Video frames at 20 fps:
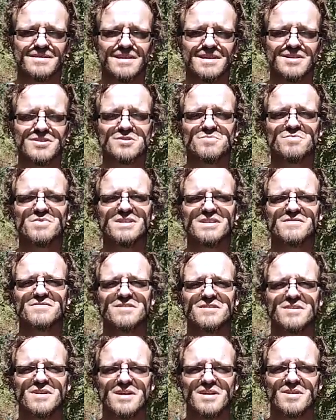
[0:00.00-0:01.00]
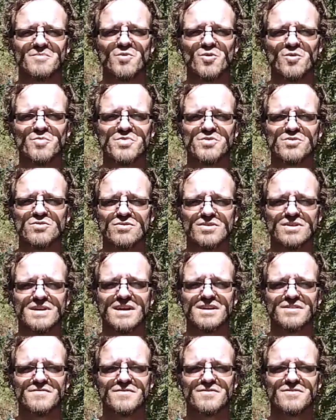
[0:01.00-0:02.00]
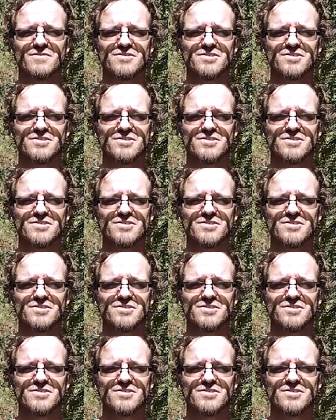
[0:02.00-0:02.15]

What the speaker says: He just believed in a more pure kind of